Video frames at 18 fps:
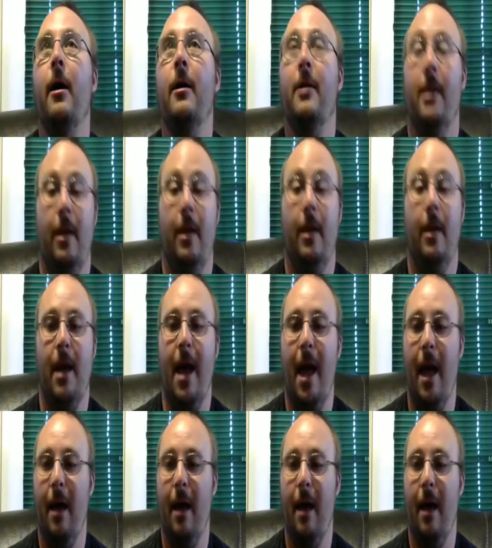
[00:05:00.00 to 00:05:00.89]

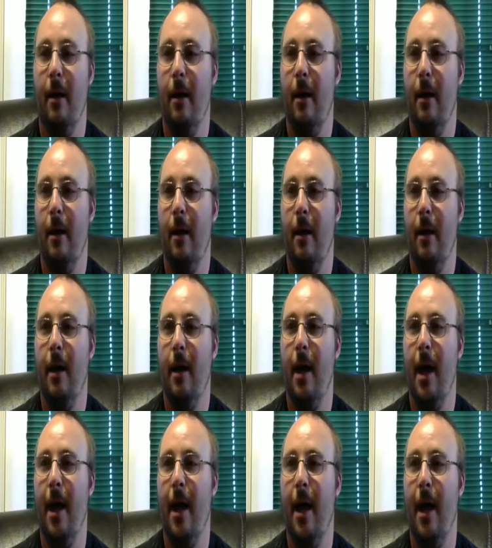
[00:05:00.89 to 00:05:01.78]
Yeah,
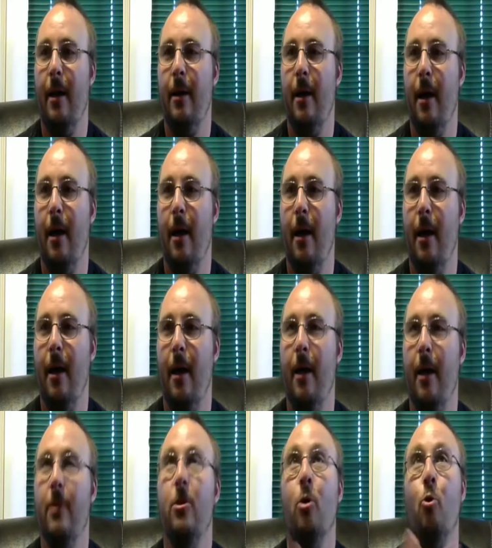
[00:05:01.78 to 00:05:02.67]
and
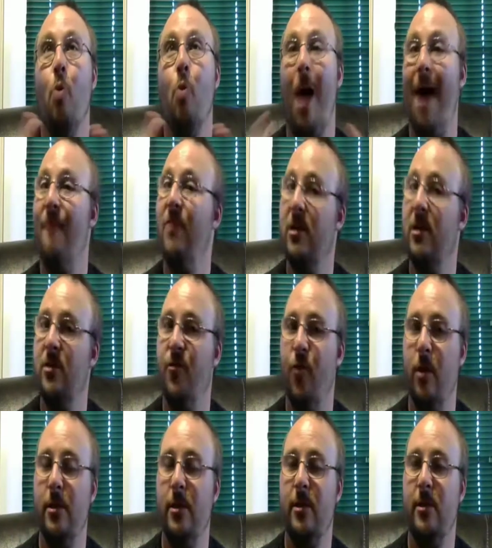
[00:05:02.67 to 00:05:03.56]
the graphics
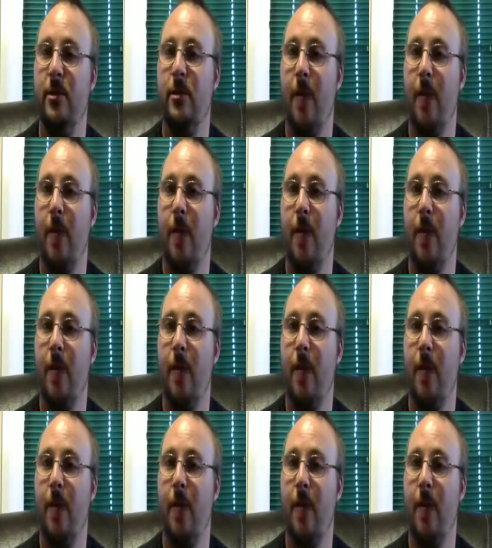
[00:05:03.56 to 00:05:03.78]
for its